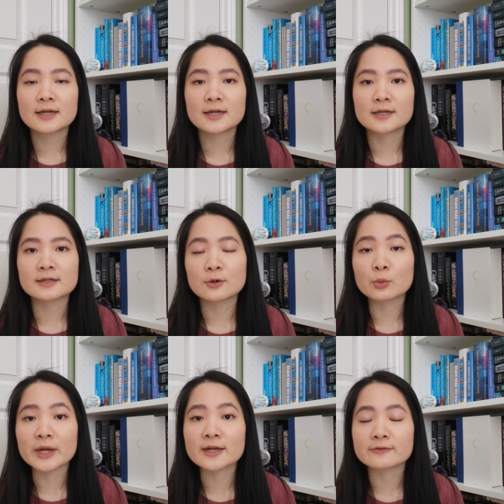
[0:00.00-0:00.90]
and
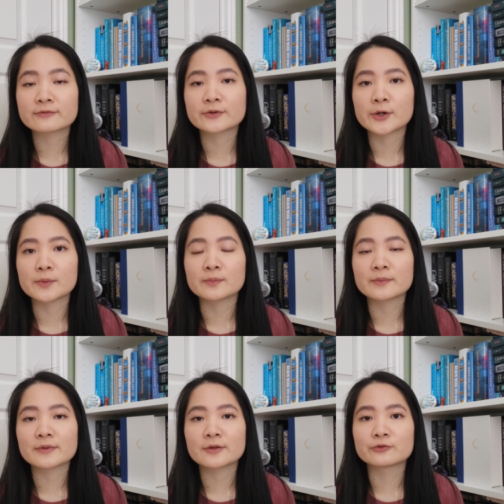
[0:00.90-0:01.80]
away from
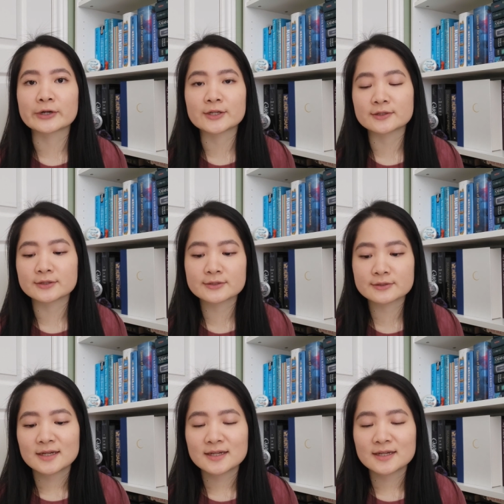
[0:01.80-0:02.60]
Rigelus.